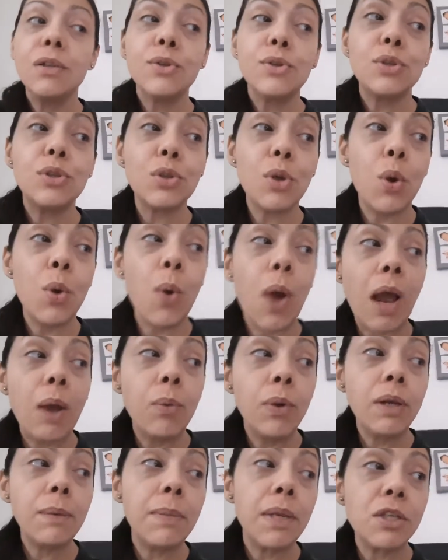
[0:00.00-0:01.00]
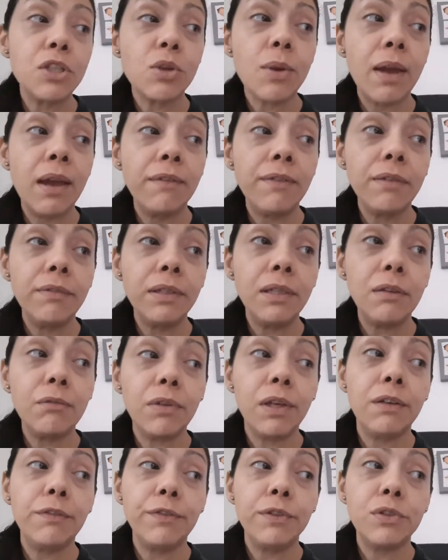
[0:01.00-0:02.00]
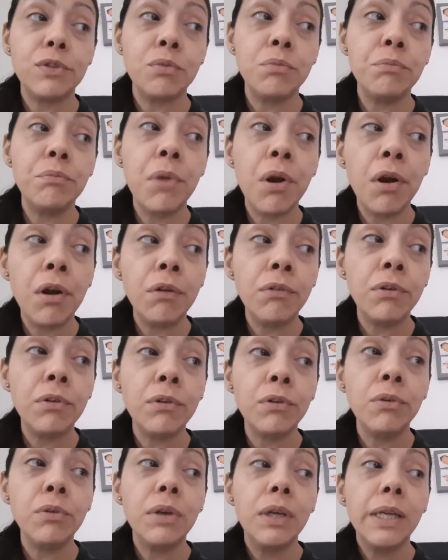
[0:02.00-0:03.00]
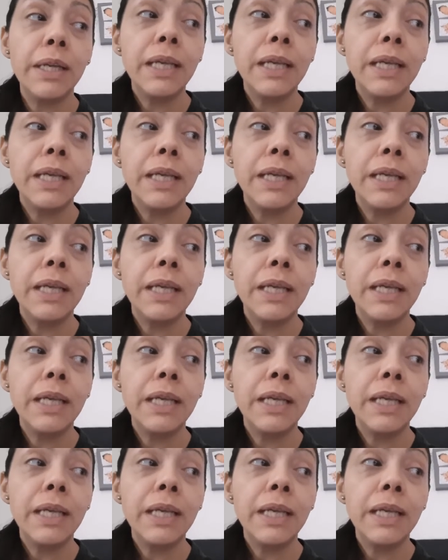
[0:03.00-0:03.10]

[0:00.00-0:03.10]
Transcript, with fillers: So I want to make sure I have everything ready for tomorrow,